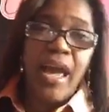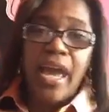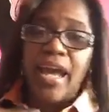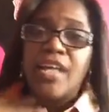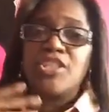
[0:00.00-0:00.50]

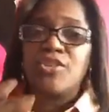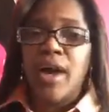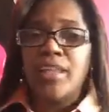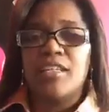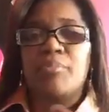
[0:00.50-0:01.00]
And I
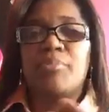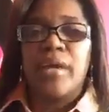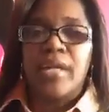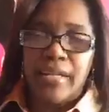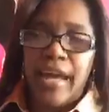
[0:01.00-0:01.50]
try to
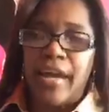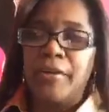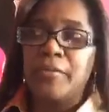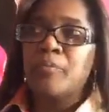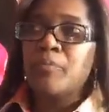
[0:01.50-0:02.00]
break it
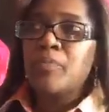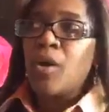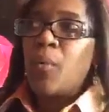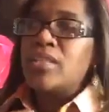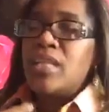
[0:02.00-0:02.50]
down
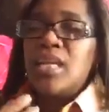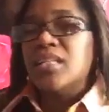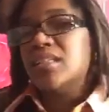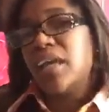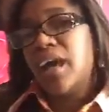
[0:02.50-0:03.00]
where it's
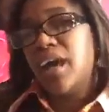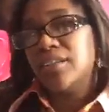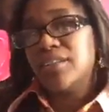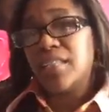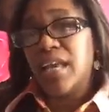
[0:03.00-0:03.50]
easy to
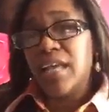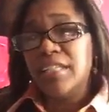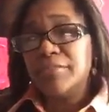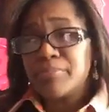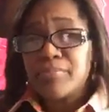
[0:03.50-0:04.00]
understand.